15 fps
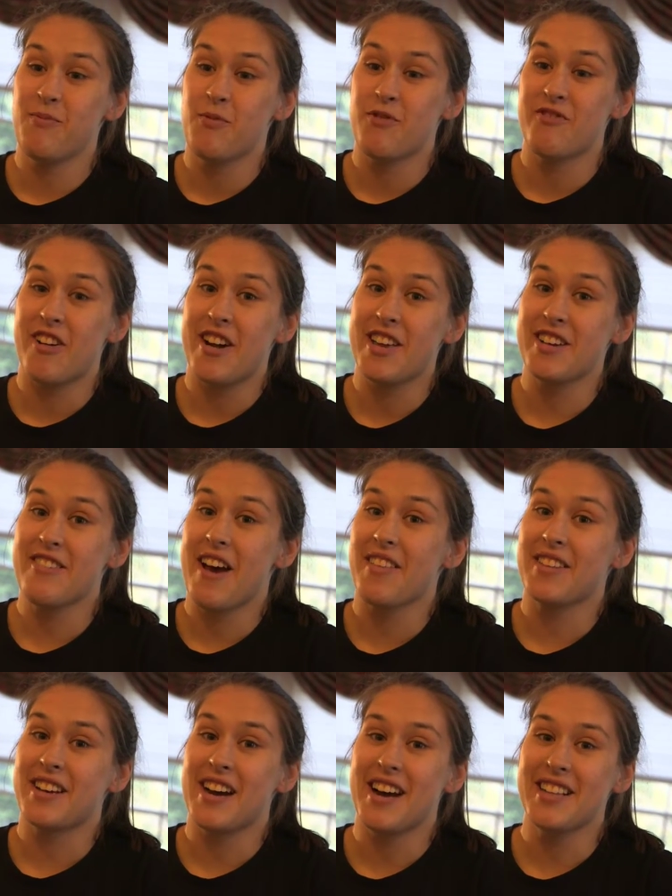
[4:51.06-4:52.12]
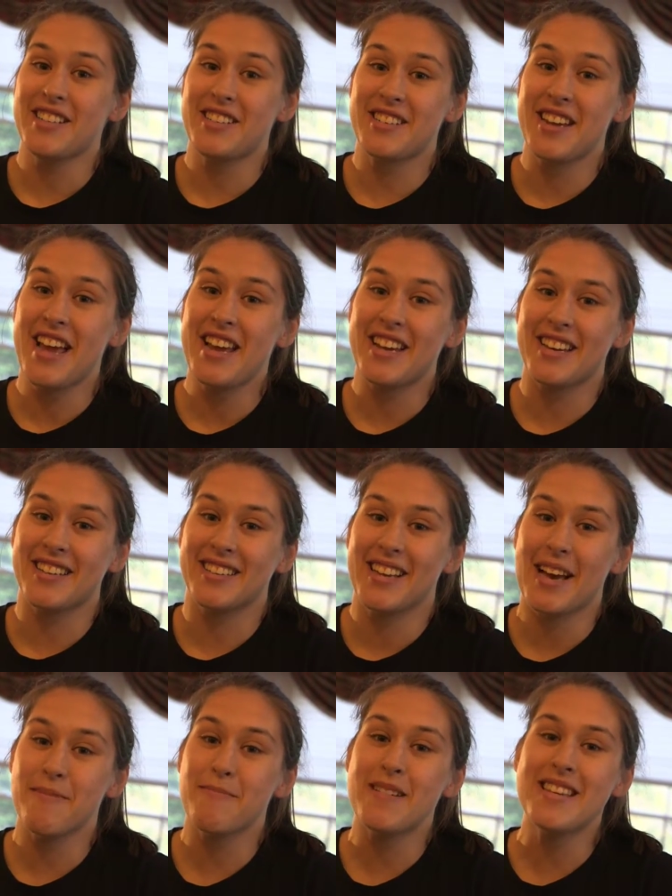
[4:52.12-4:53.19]
Running around the college naked
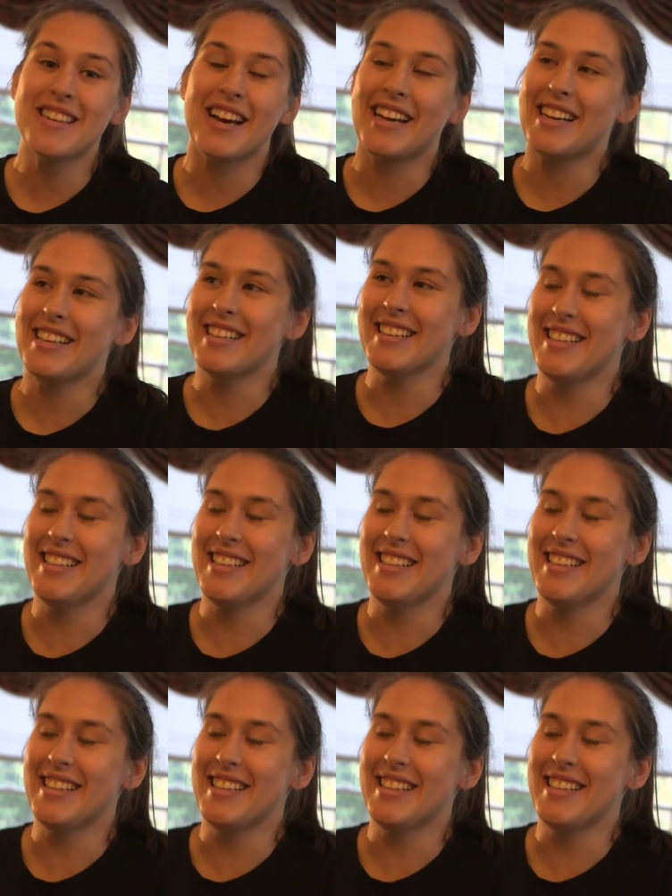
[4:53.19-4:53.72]
at midnight.